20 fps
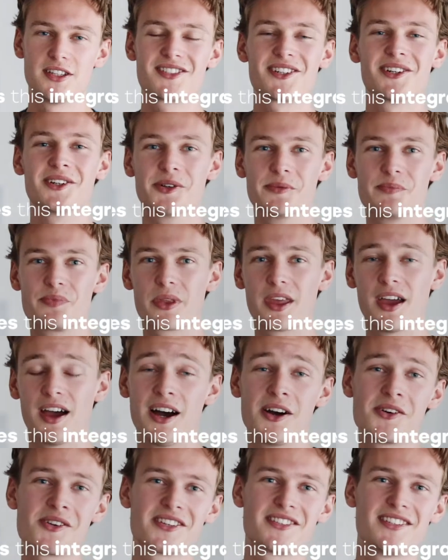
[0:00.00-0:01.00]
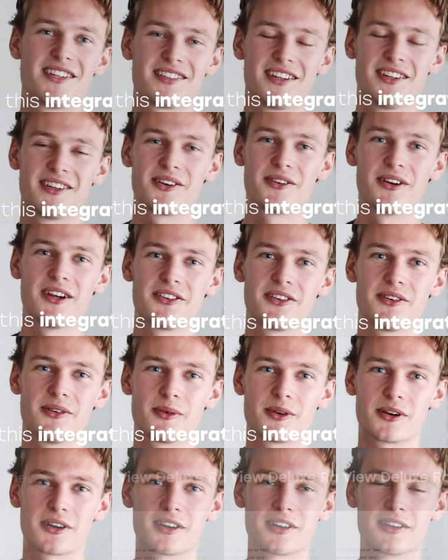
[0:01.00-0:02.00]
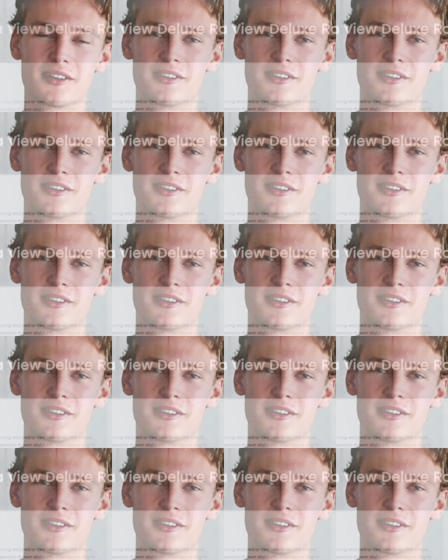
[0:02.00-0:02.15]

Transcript: So, how does this integration work?